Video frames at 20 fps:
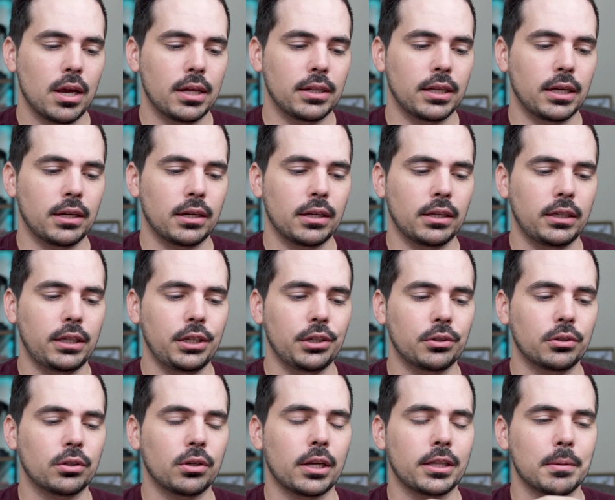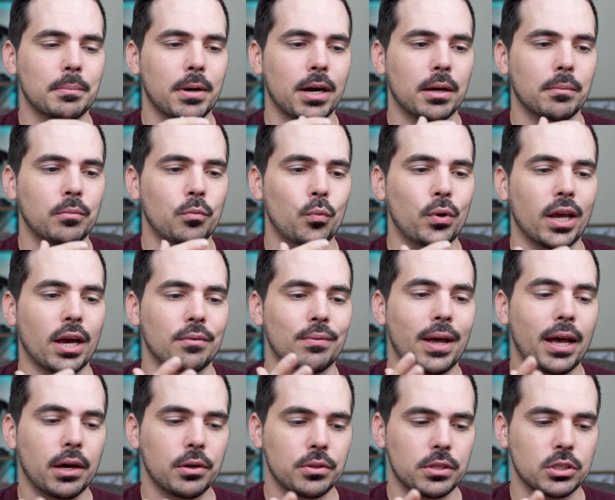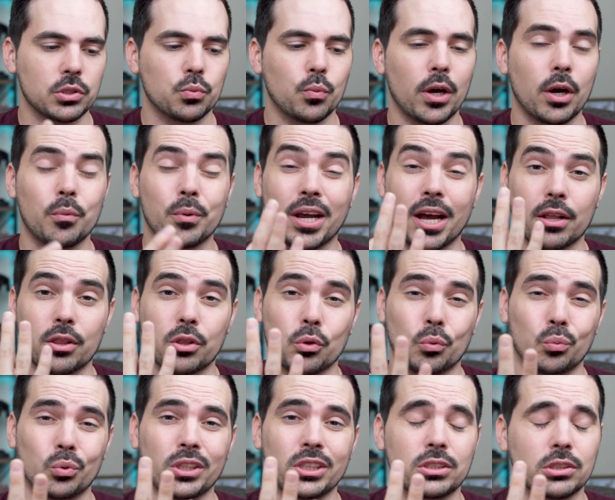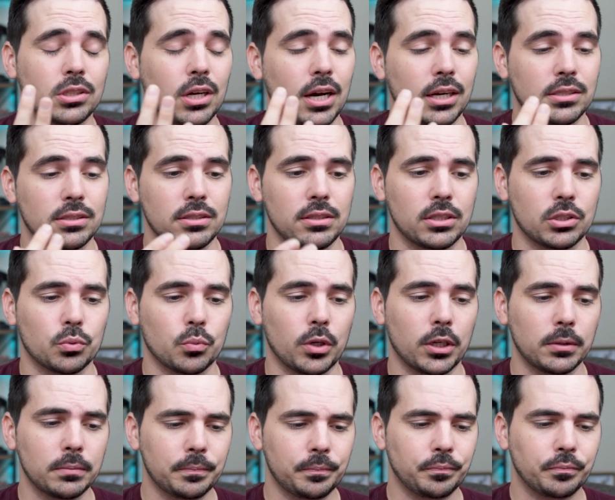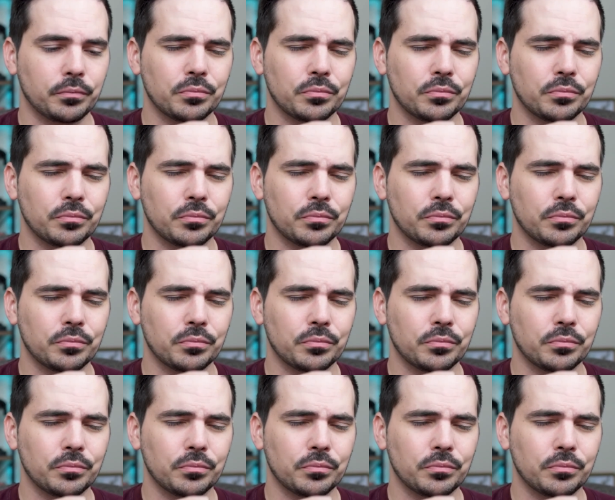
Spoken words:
And then here at the bottom, we have health as well. We got 3 stocks in this one.